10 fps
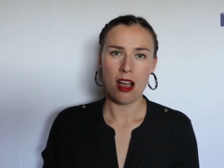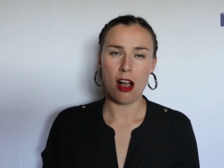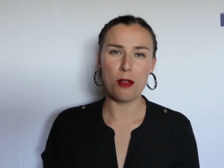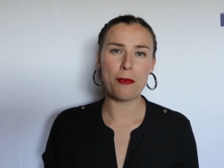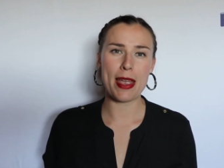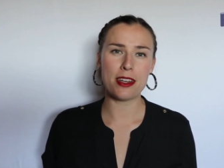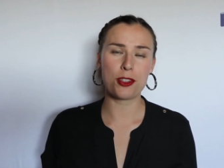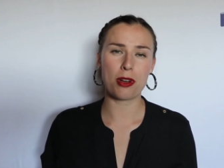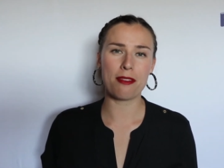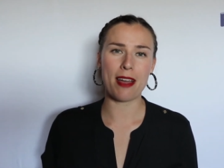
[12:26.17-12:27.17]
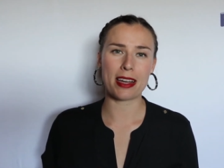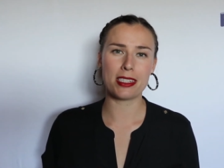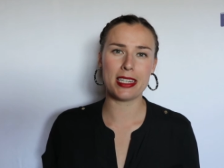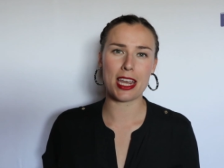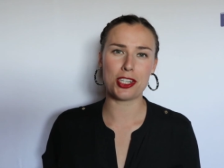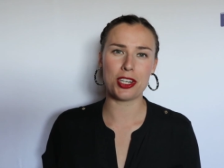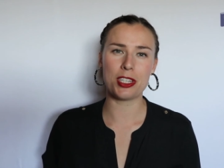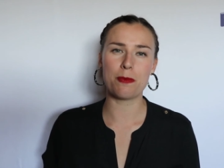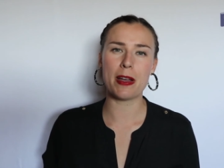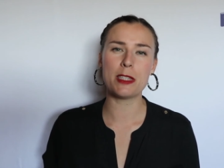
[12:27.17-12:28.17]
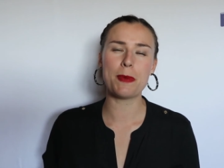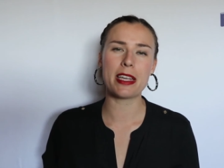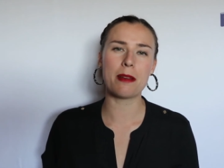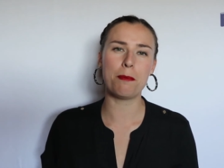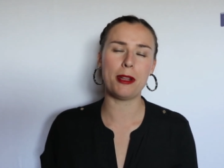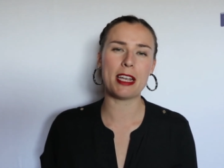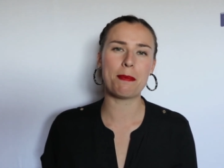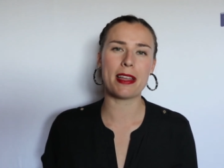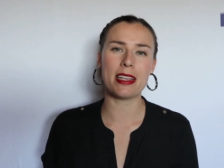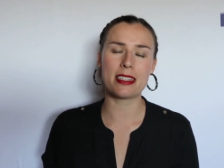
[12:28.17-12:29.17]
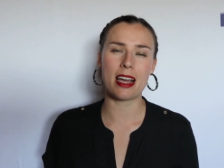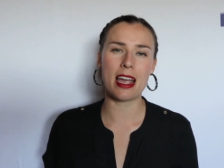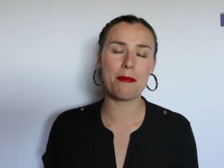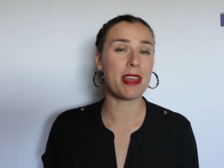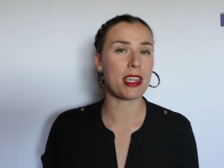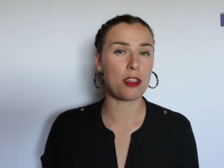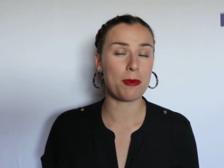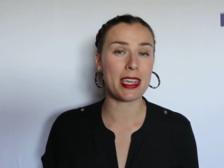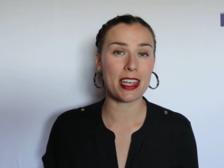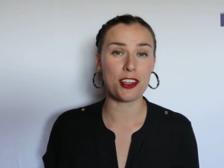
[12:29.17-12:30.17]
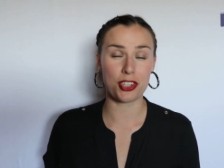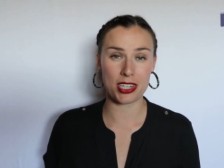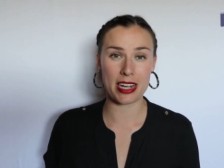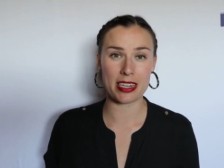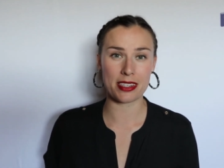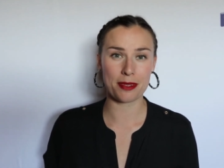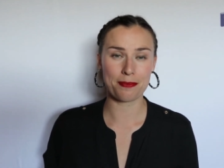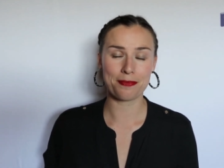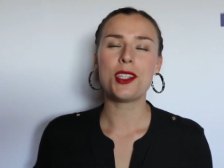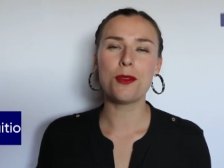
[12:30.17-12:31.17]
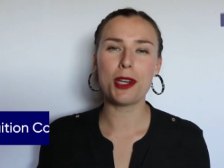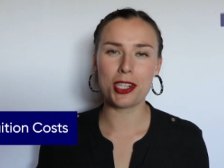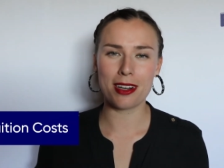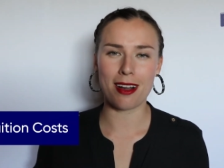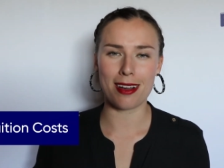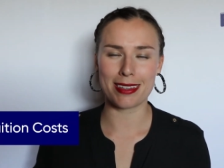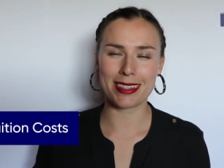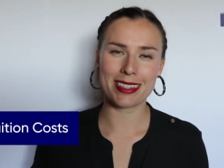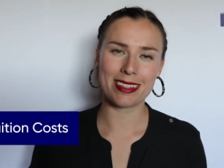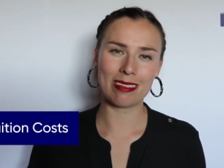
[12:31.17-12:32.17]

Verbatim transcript: All mandatory vaccinations must be complete by the time that you begin your studies. Tuition costs.